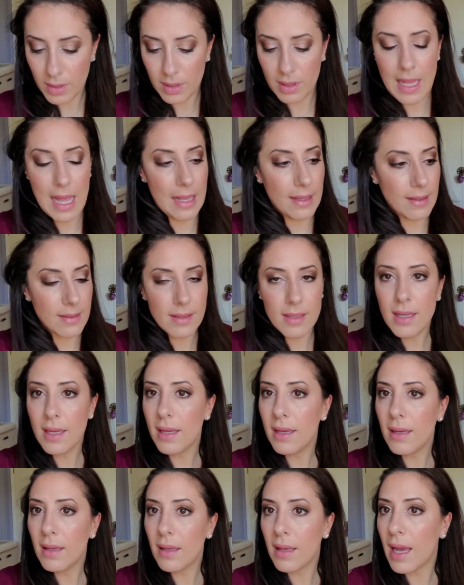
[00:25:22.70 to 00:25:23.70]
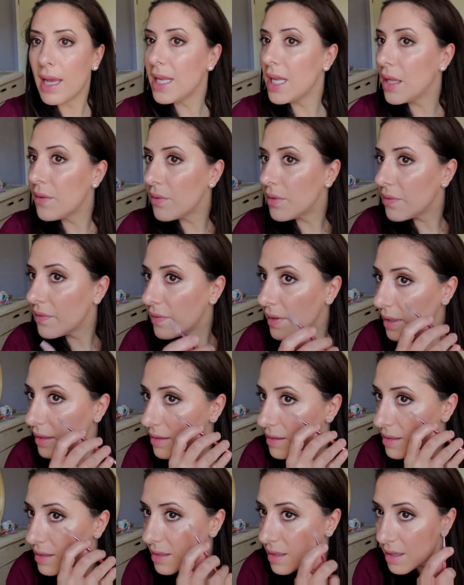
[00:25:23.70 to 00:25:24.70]
last thing, I never
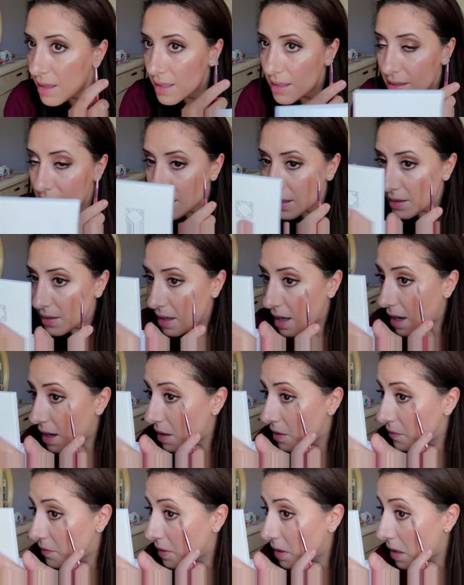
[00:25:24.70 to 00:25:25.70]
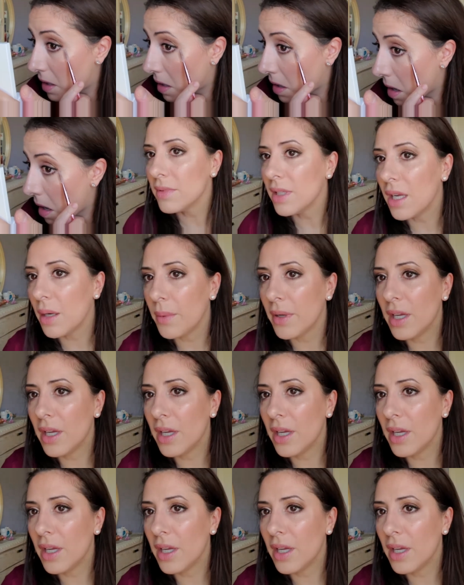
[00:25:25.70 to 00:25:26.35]
fixed this little guy over here. There we